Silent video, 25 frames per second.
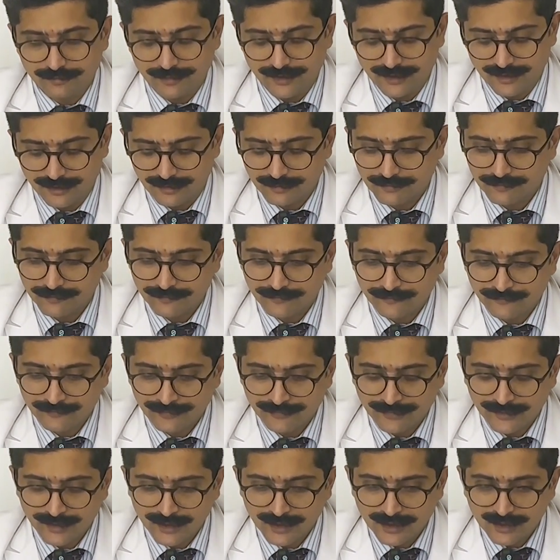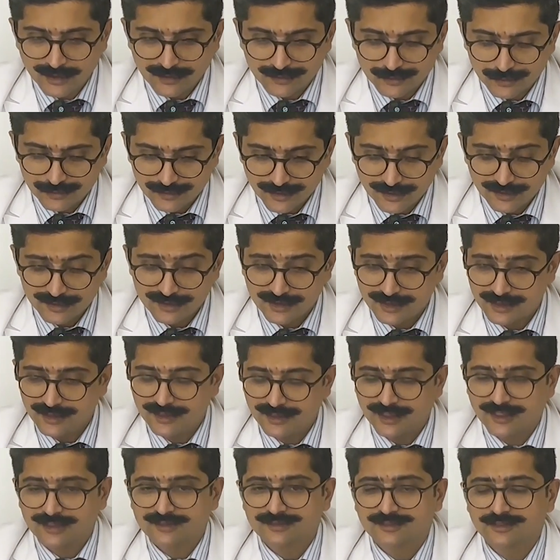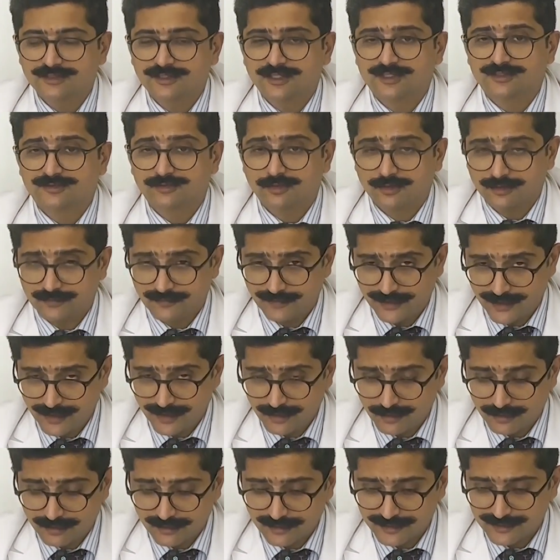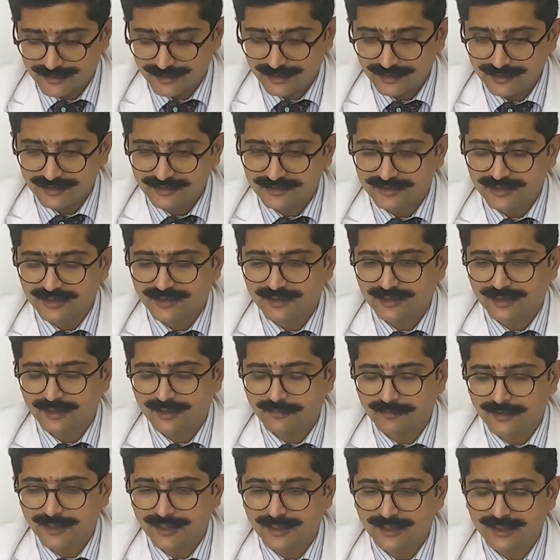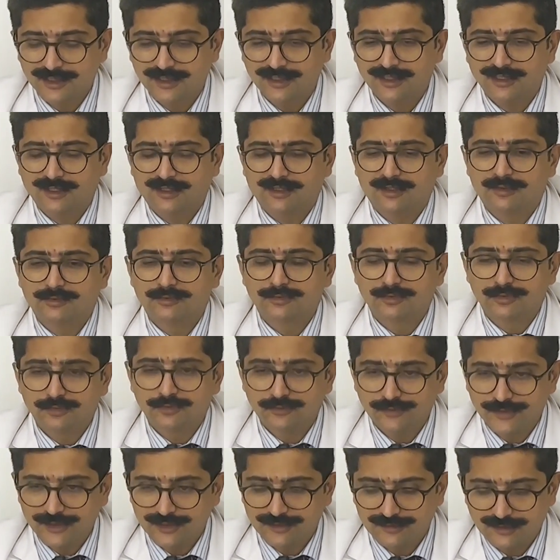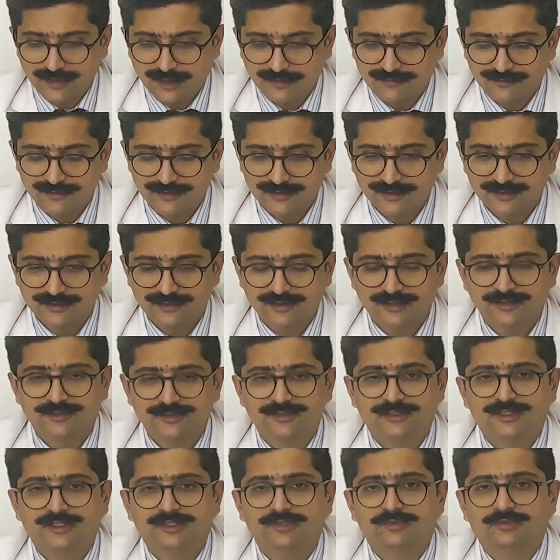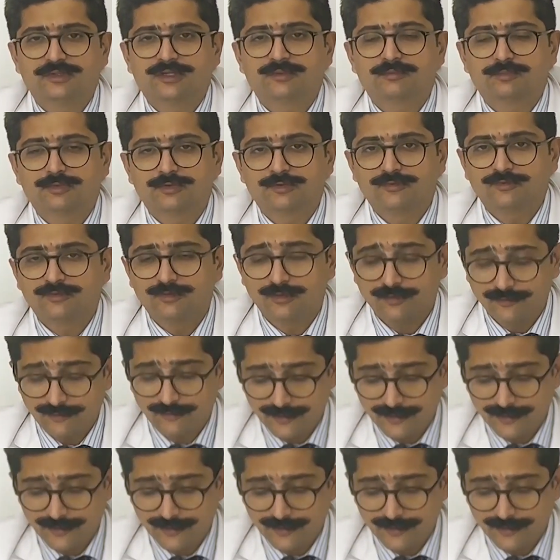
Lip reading: repair. So surgery as such has got very good results. Typically around 2 weeks after the surgery, you can put full